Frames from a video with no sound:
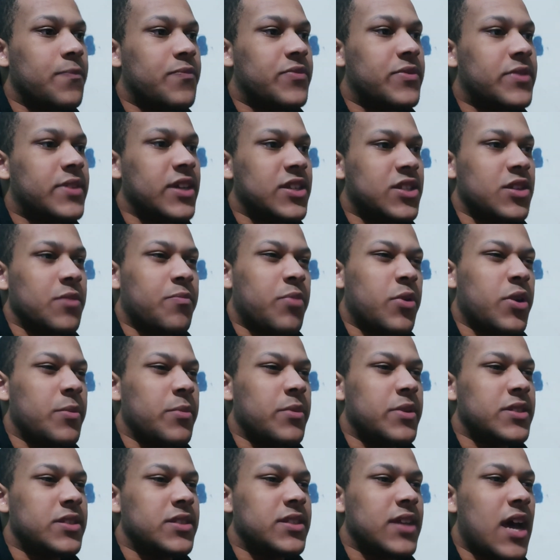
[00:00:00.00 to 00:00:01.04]

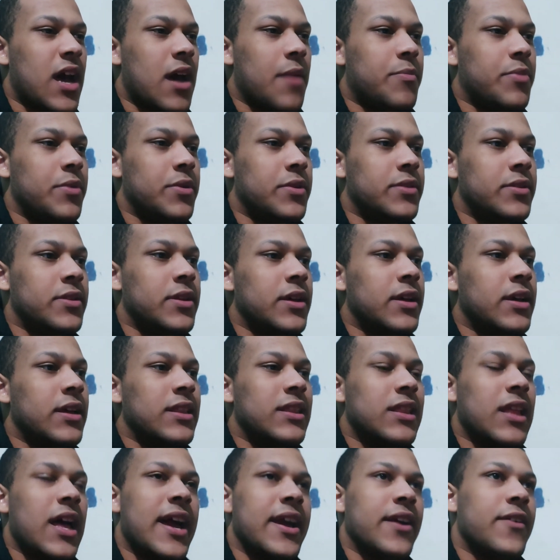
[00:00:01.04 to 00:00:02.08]
disappointments to happen.
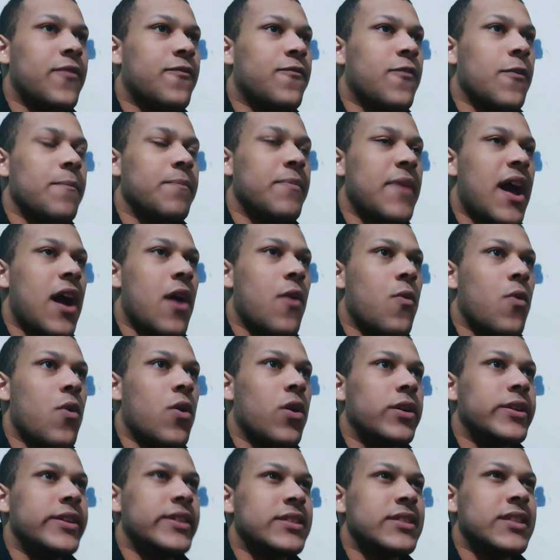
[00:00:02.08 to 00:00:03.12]
Like, from now
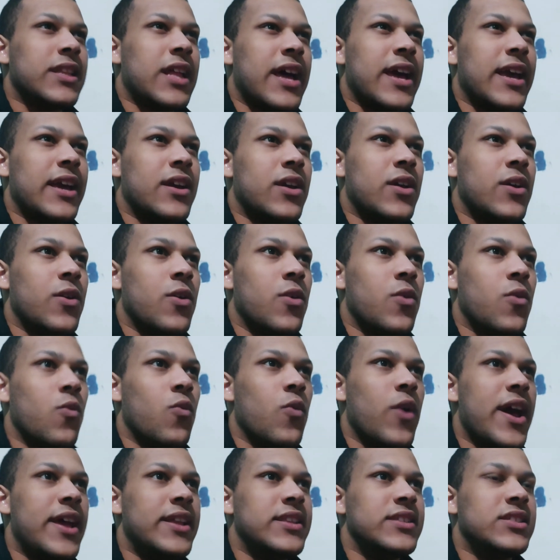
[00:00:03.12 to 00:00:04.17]
on, it's like
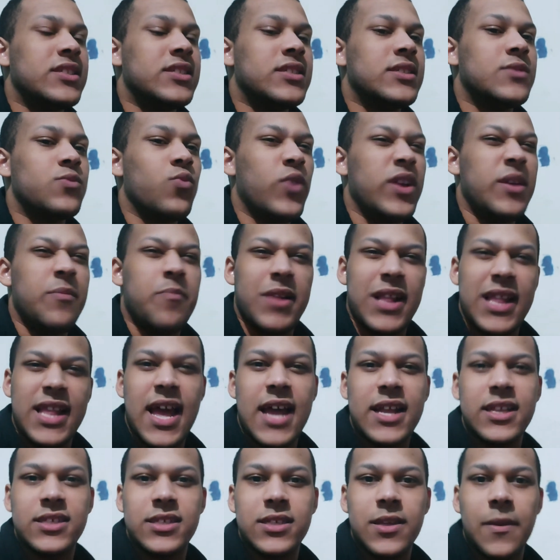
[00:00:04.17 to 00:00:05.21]
when we
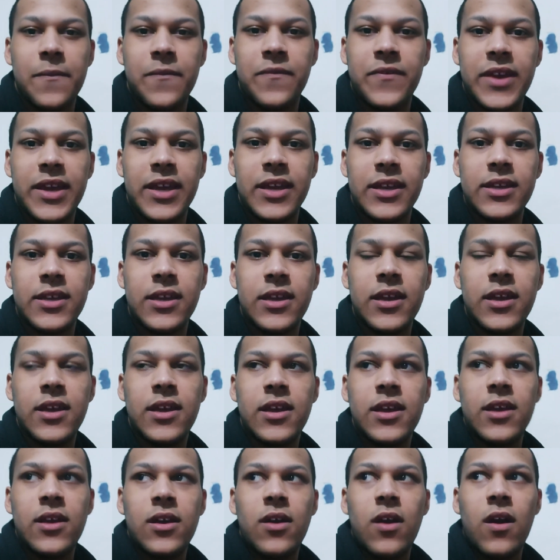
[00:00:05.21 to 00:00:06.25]
plan something,
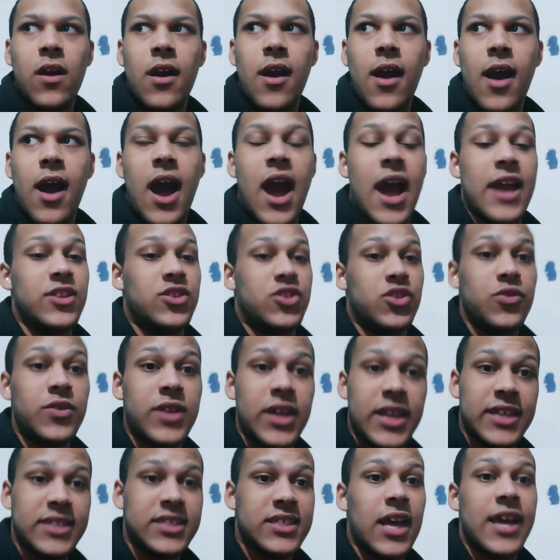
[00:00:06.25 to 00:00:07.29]
I do get
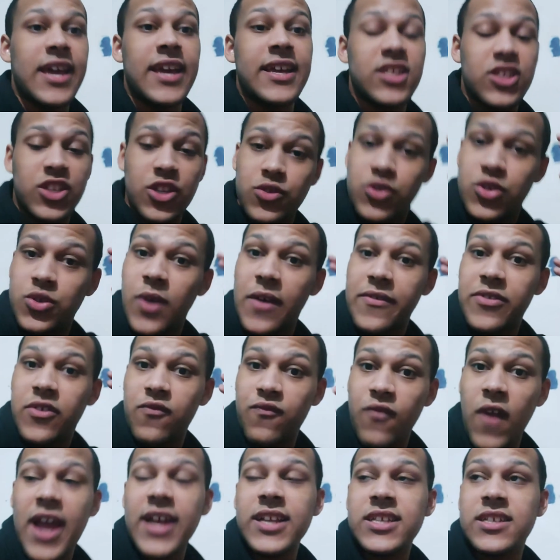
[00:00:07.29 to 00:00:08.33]
excited. You do have the
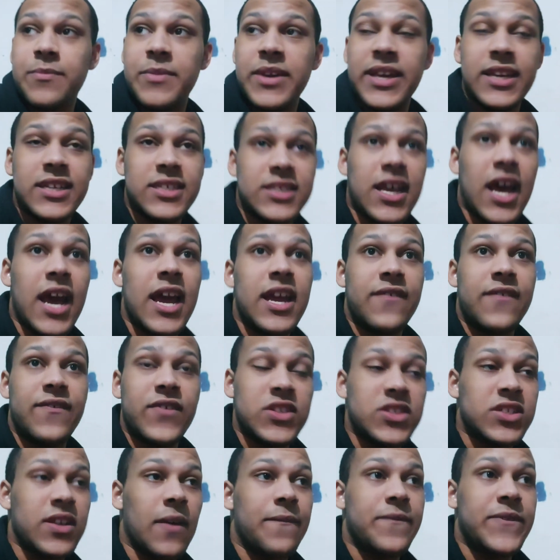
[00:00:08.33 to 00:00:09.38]
right to be excited for
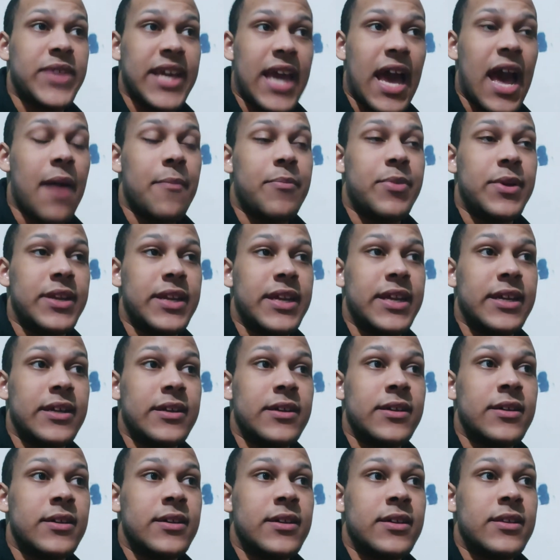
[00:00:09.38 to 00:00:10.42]
something happening,
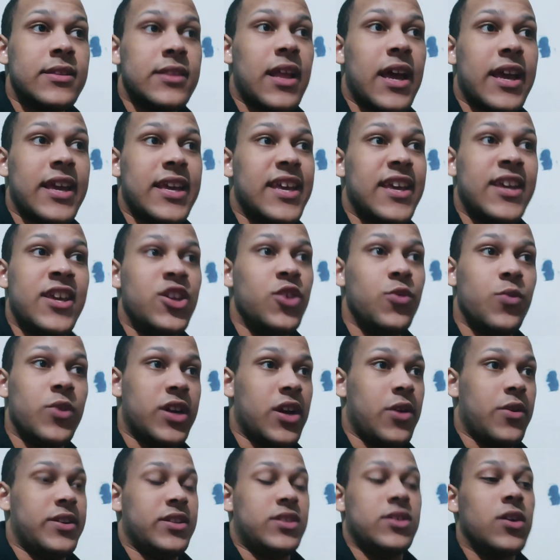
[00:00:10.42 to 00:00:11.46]
like you were
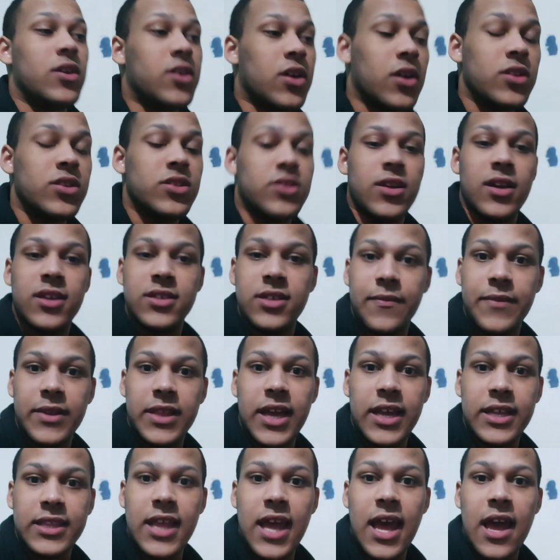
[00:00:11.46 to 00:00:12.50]
going to a concert or something
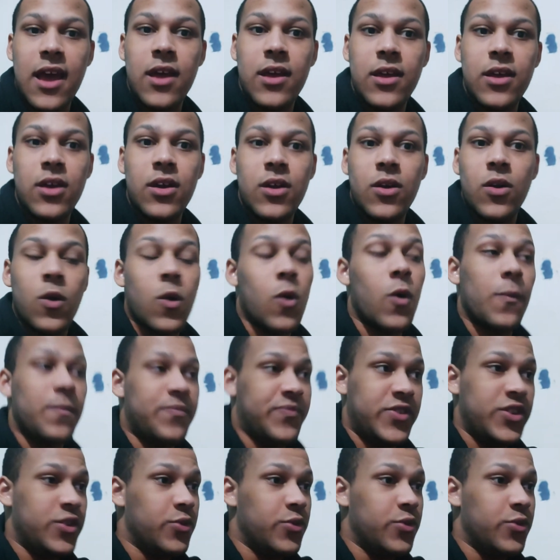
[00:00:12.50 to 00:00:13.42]
like that. Or you